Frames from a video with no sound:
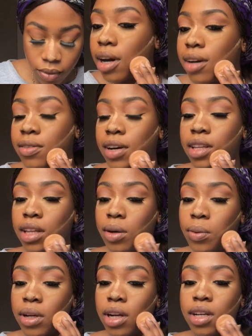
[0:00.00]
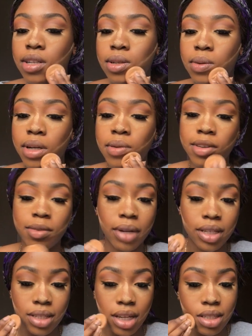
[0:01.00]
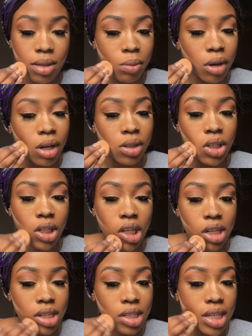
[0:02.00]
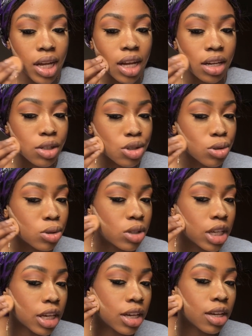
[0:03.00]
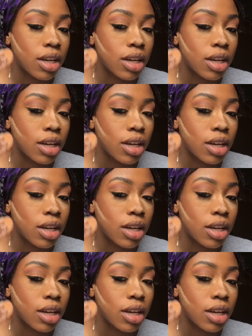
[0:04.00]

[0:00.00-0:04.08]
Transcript: I find out when I do it with my setting powder, it looks hella chalky.